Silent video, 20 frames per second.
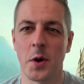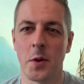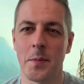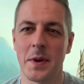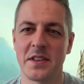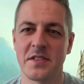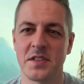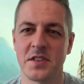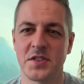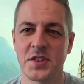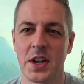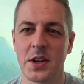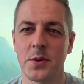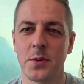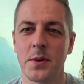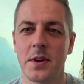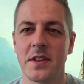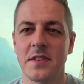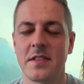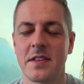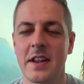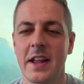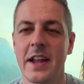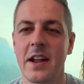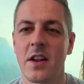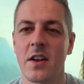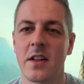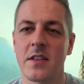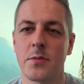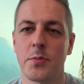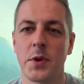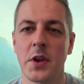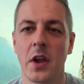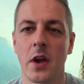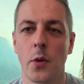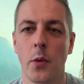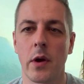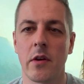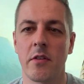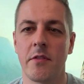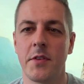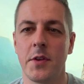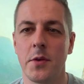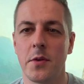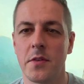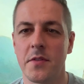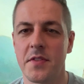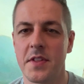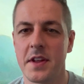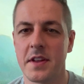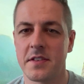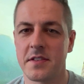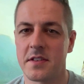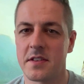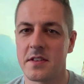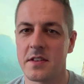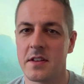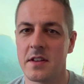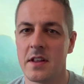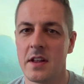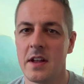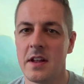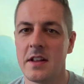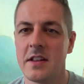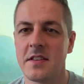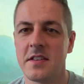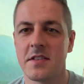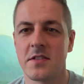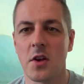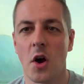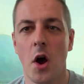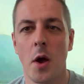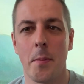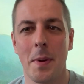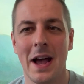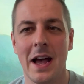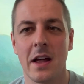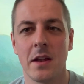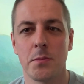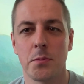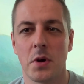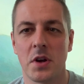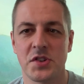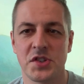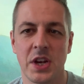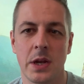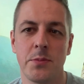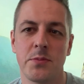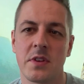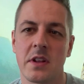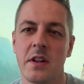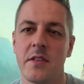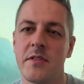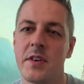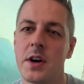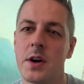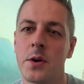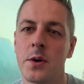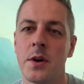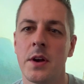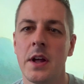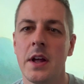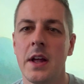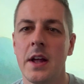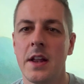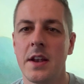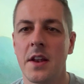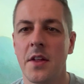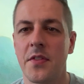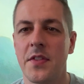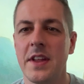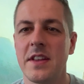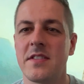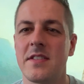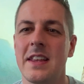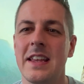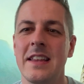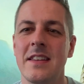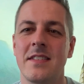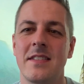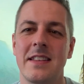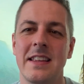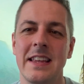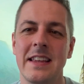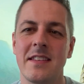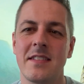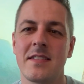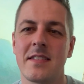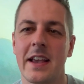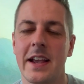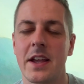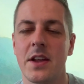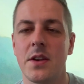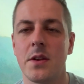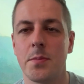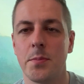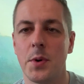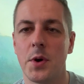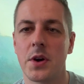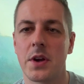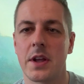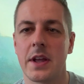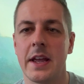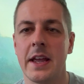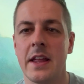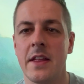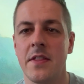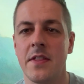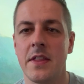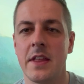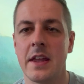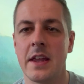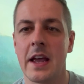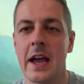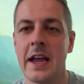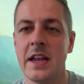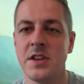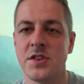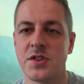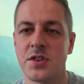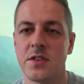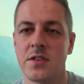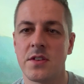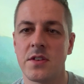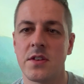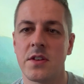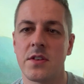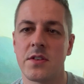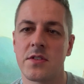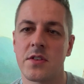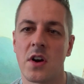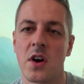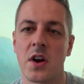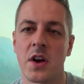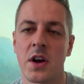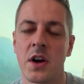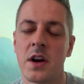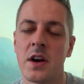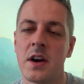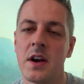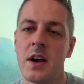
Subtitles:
back to the channel, and today I'd like to bring you a quick review of this. This is Tai-Pan by James Clavell. Now this is the second book in the Asian Saga.